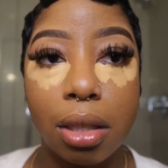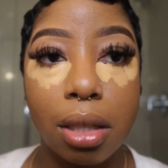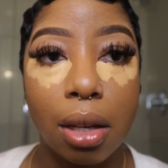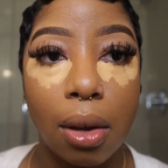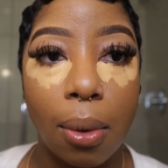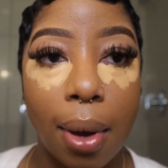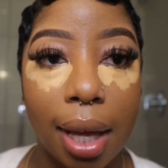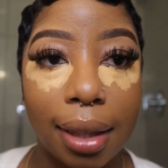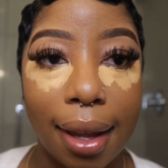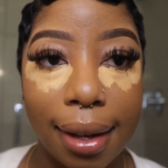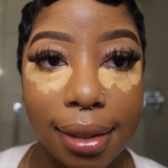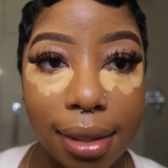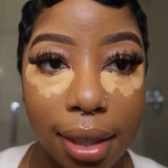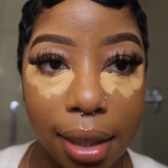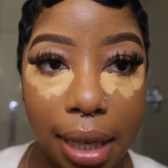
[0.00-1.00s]
So I
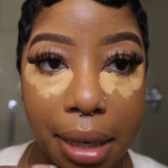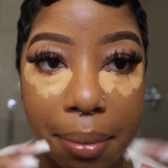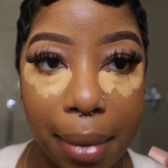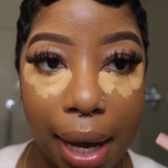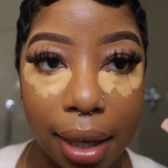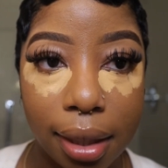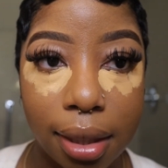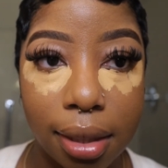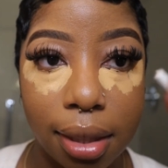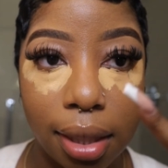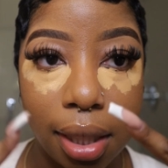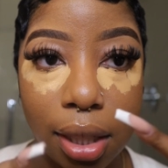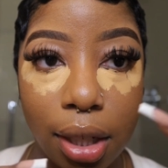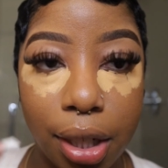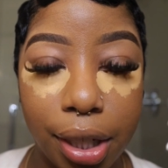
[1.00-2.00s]
like to let my
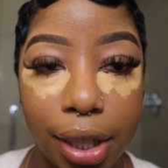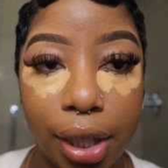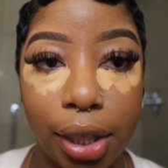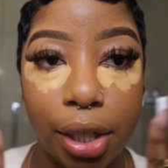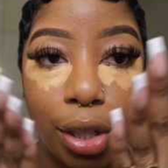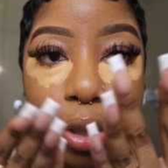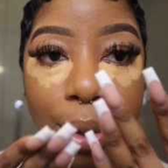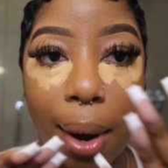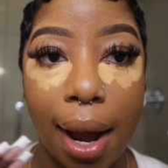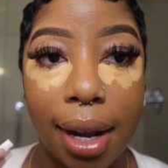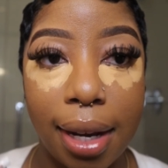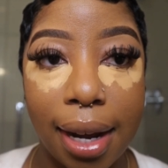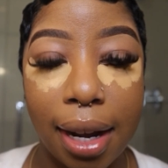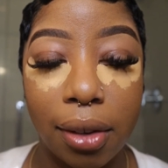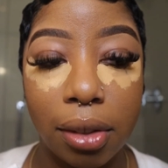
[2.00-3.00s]
concealer
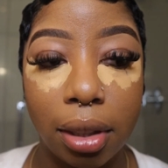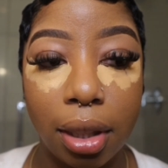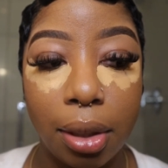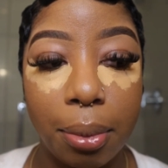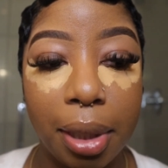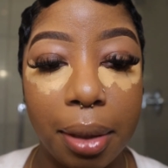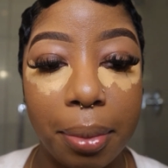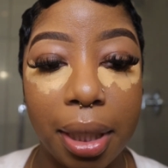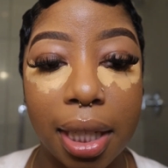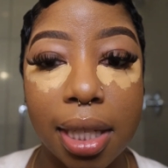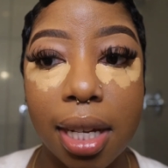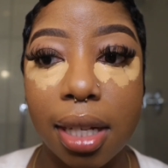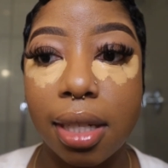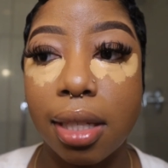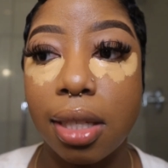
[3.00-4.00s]
dry down a little bit
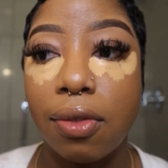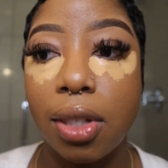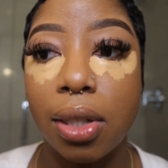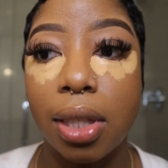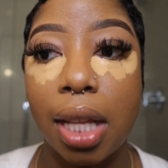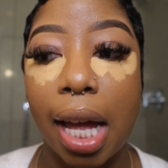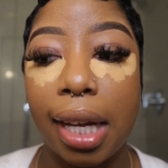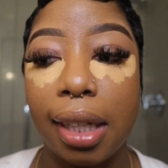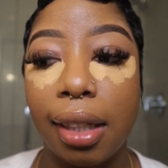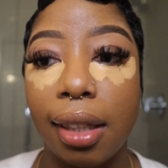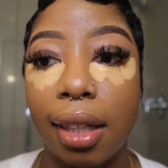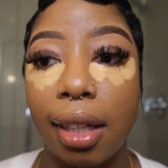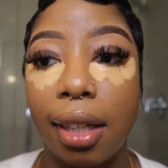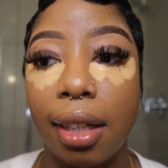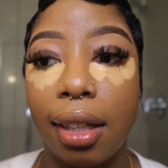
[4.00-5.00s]
because I just feel like